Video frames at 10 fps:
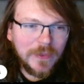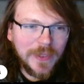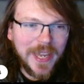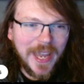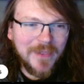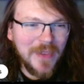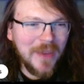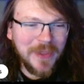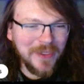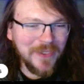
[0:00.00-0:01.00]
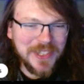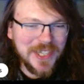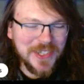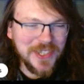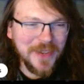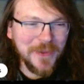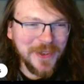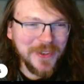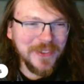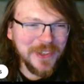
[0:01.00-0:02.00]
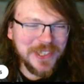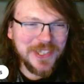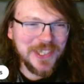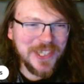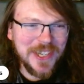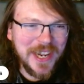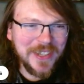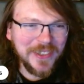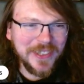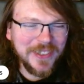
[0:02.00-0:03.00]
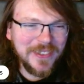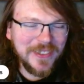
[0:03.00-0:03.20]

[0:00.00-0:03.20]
yeah, I'm convinced these are separate universes just entirely.